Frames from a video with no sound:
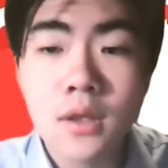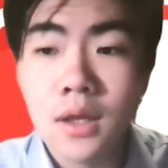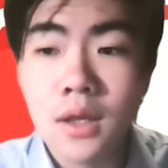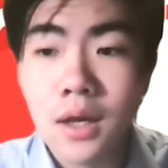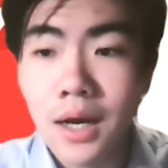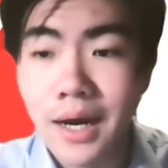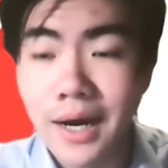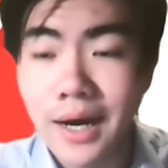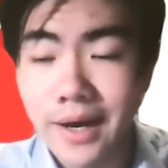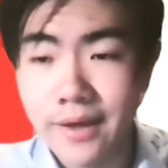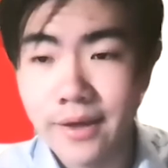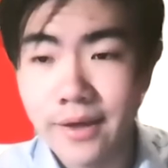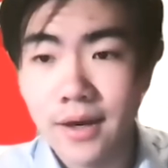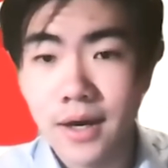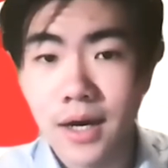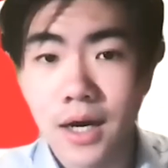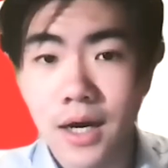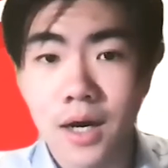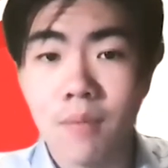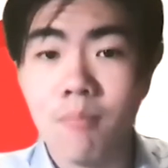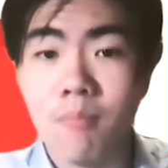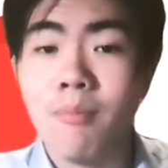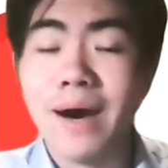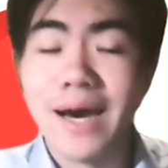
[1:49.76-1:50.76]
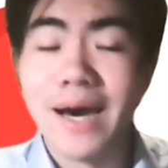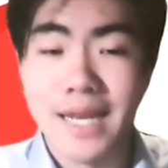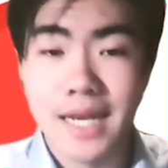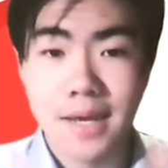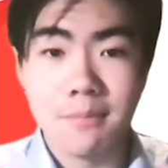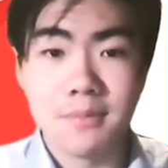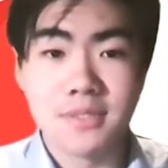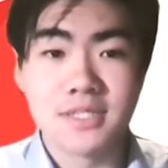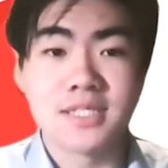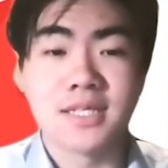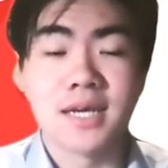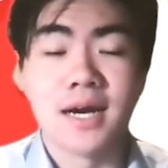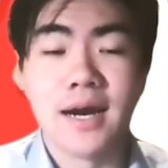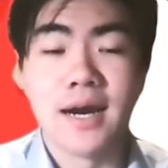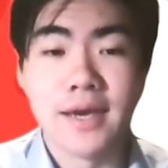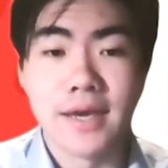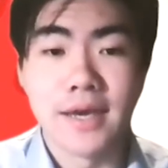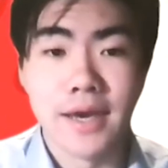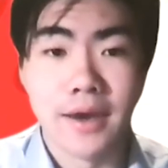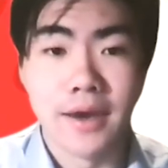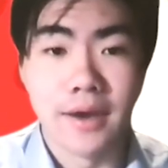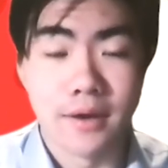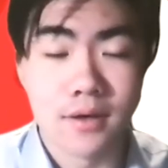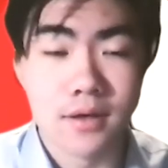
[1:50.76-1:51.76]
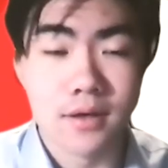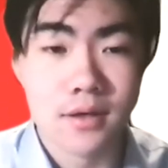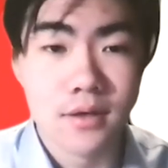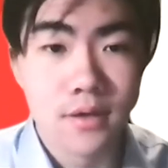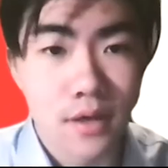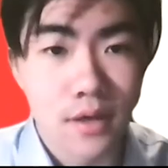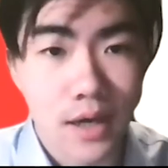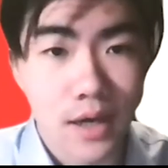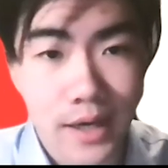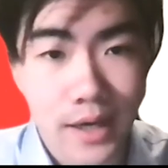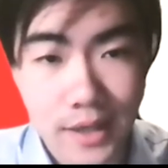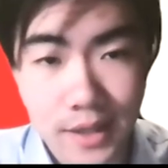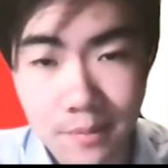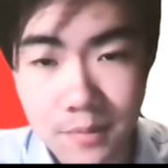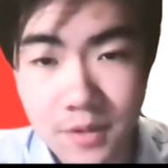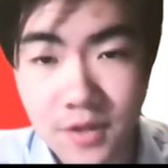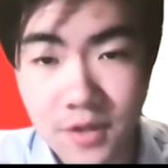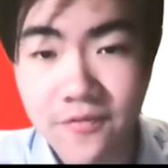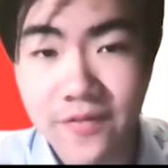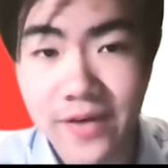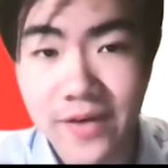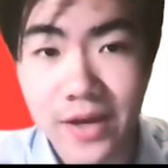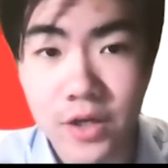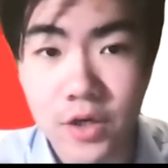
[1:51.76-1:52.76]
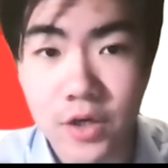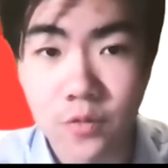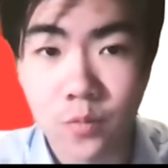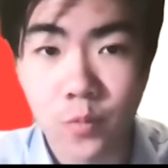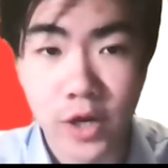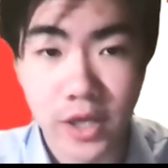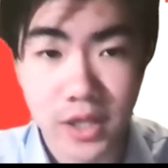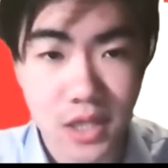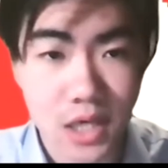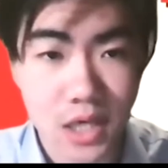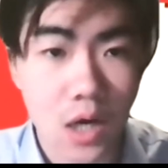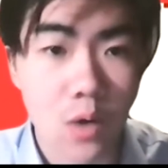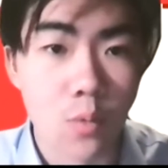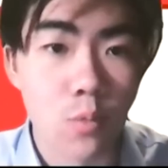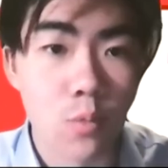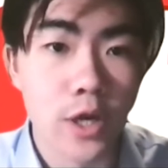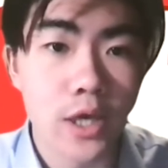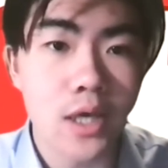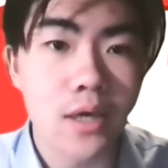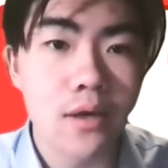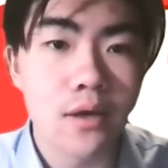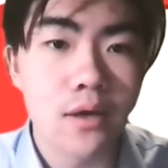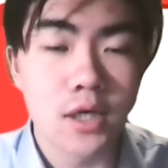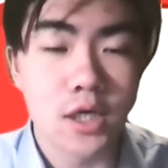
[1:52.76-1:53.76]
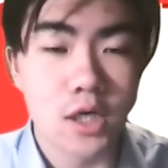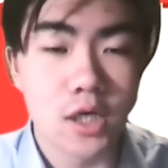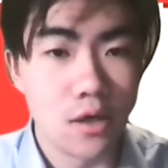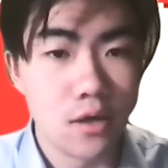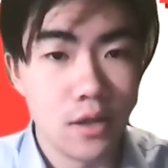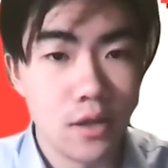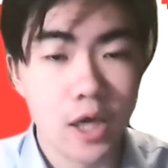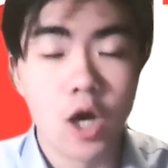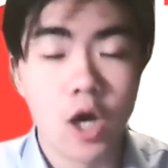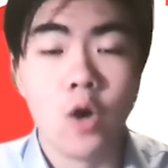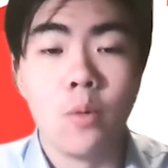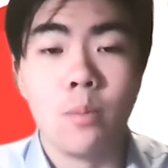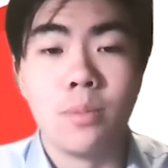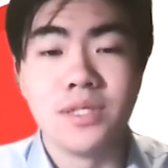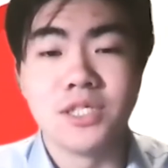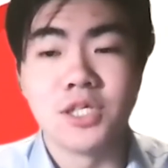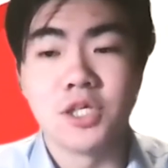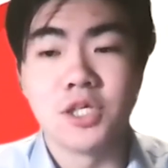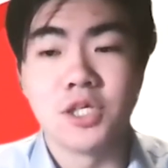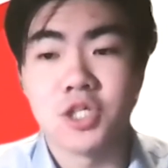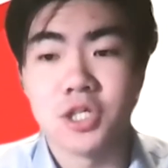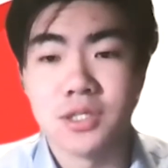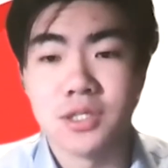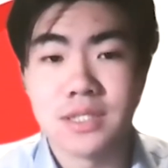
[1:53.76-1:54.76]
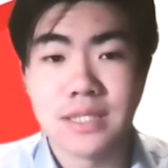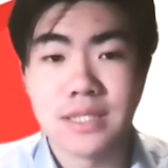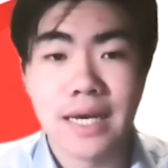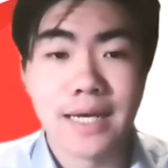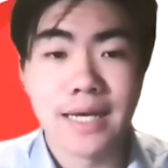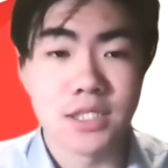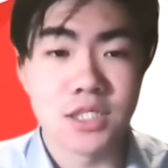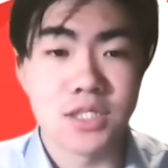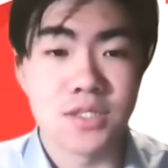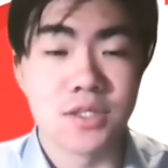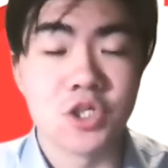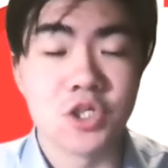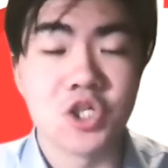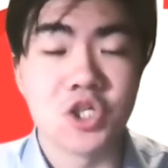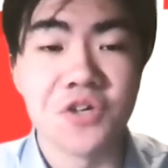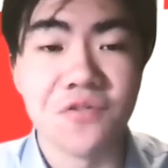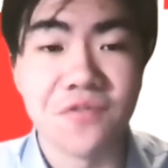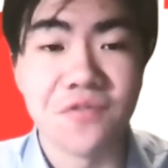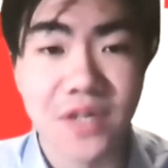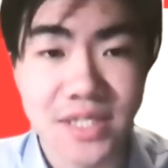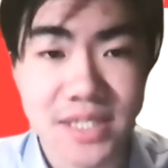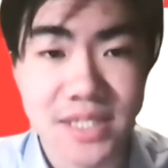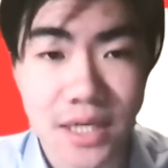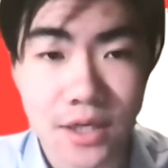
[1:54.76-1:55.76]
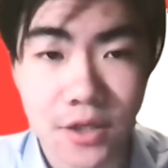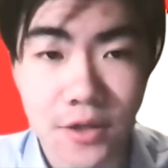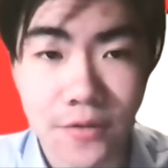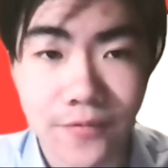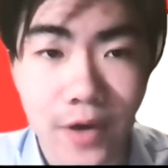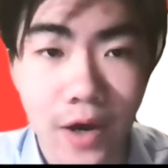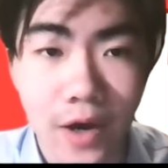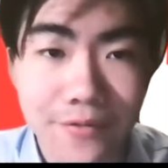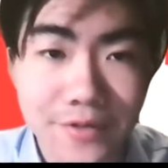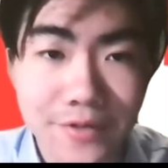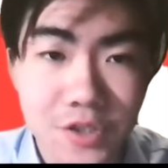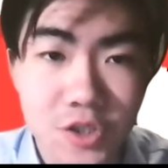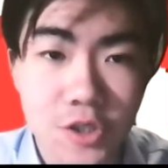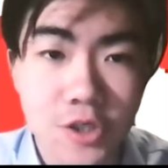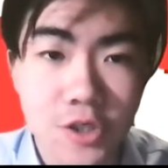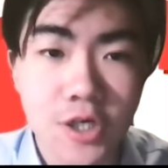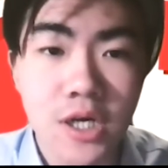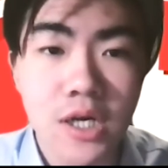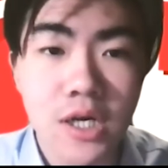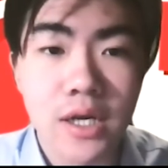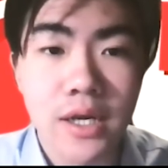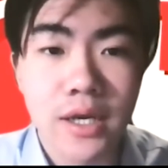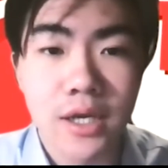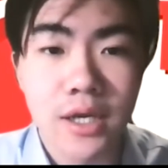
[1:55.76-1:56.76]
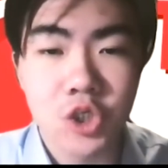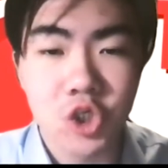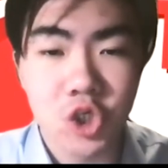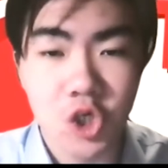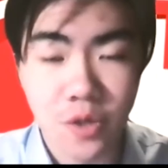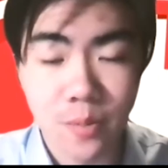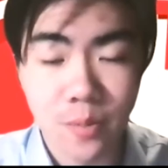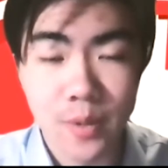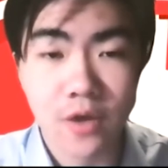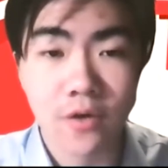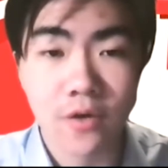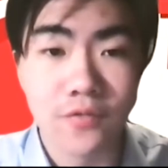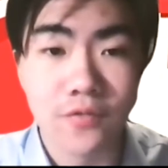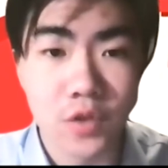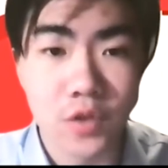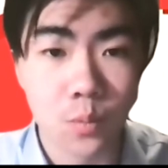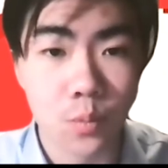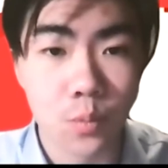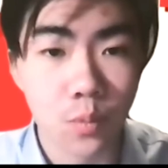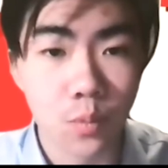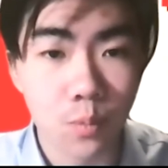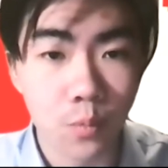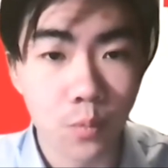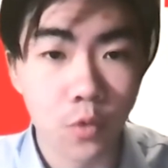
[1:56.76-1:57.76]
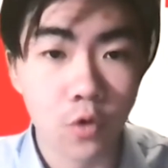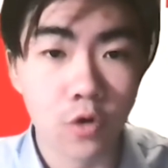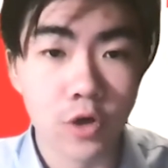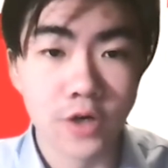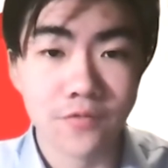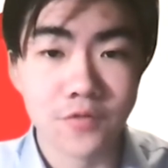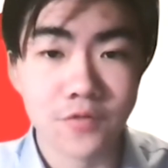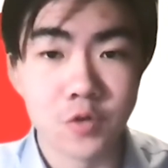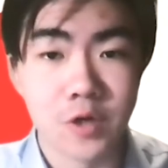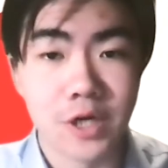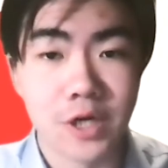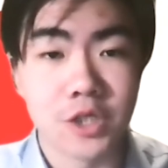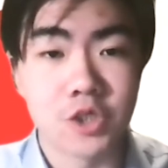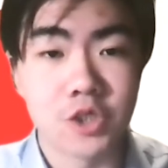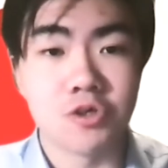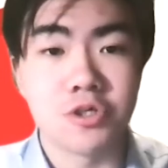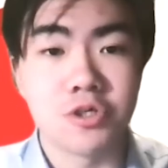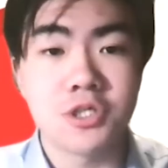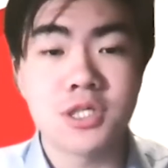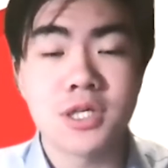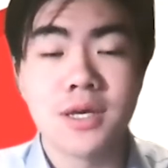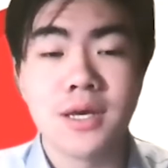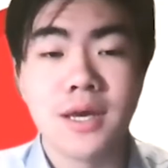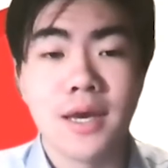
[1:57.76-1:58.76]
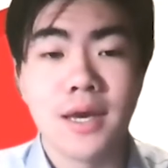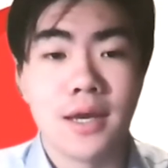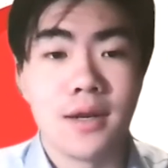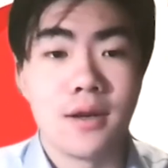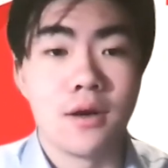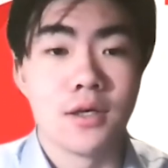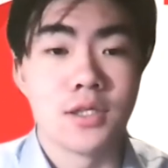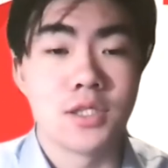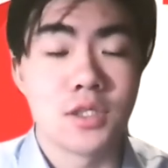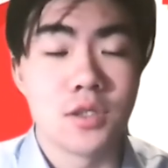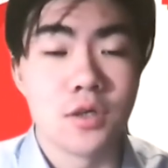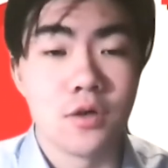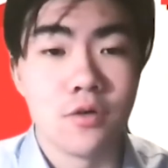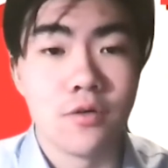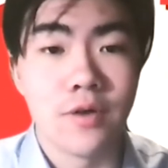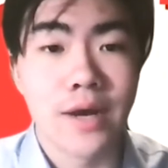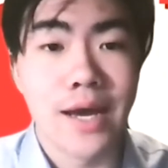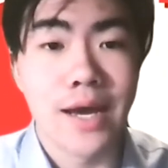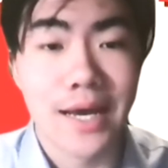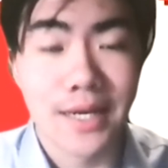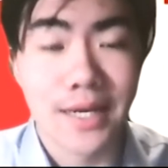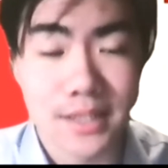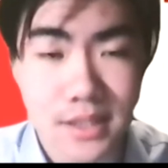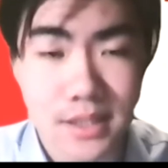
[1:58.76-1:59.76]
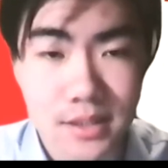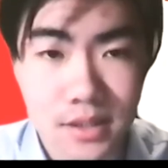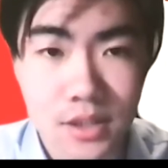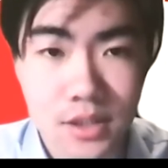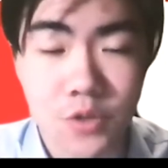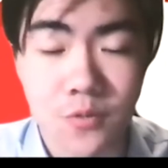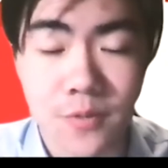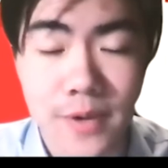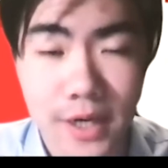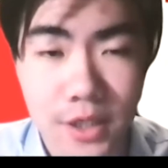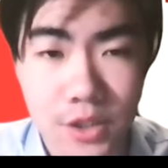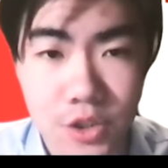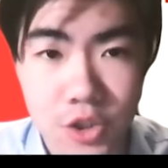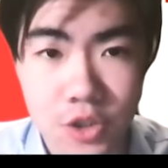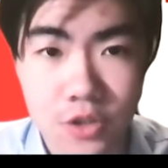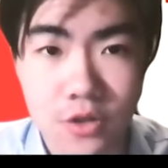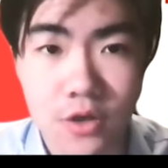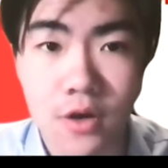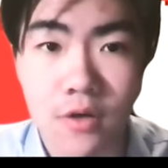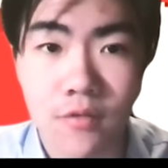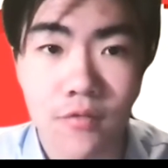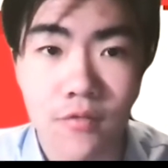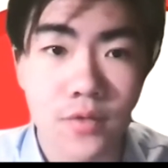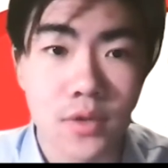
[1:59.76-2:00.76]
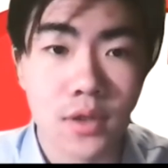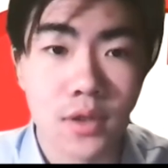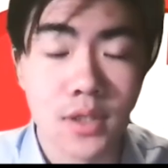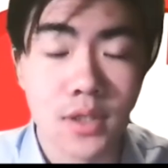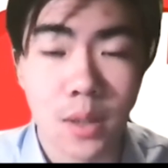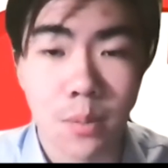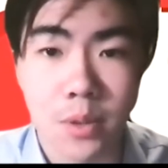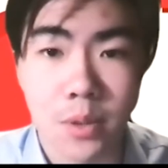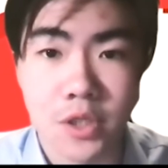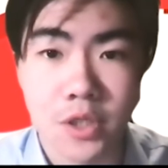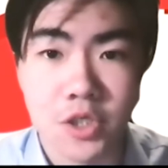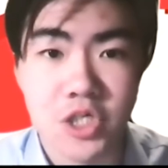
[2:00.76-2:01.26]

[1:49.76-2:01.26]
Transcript: Hi, my name is Sky Yang. I am the founder of Break the Outbreak, currently hold positions as Chief Executive Officer, Chairman of the Board of Directors, and also as the Director of the Dublin